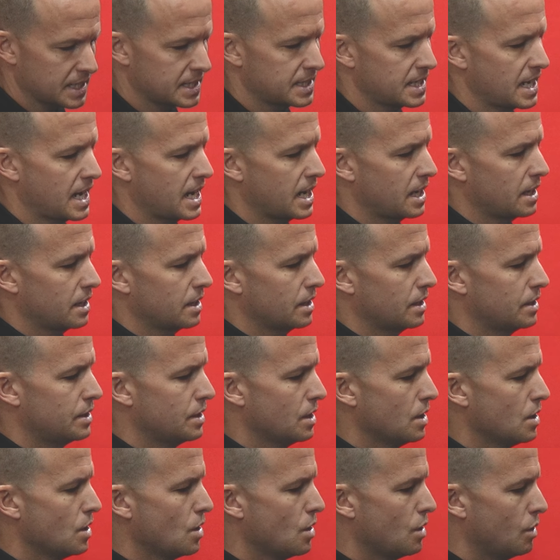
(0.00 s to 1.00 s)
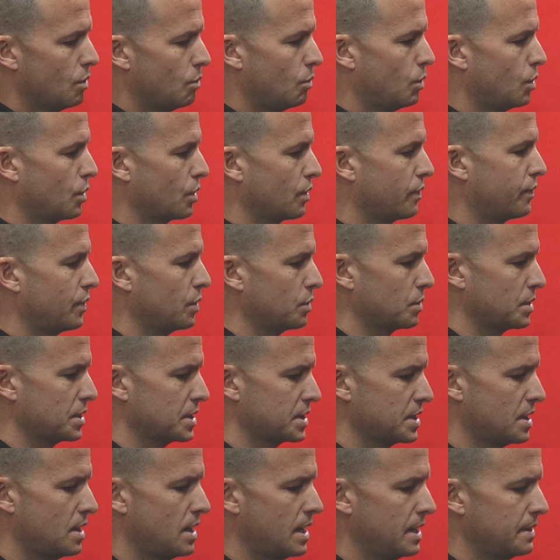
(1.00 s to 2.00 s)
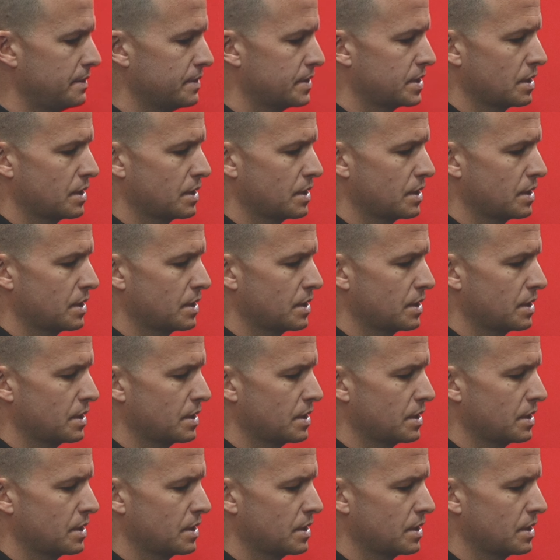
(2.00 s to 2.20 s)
standard waterfall design.